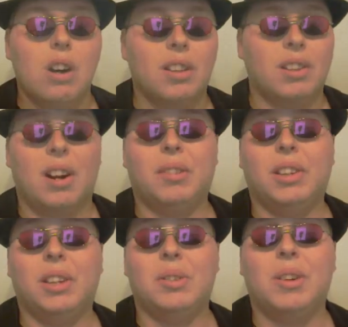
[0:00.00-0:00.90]
They're not
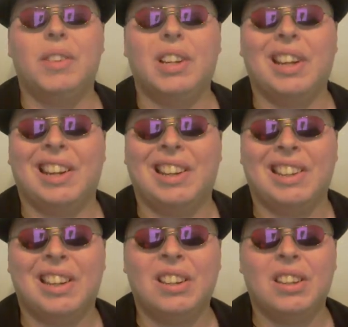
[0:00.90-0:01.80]
really contributing
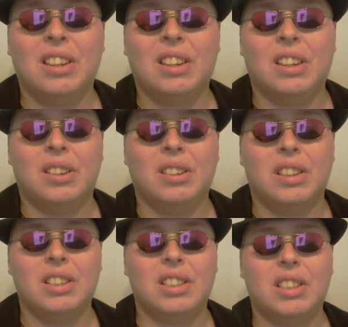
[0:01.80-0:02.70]
anything.
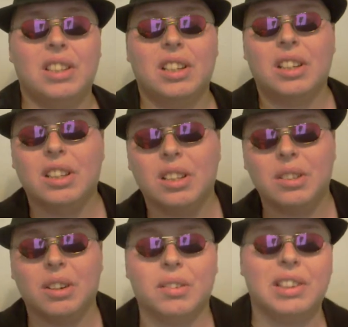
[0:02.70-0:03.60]
They're just
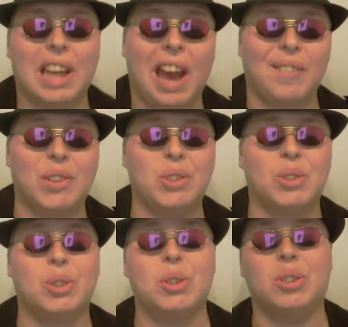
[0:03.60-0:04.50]
doing what they have to
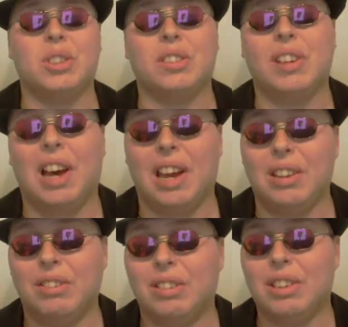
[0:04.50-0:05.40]
survive.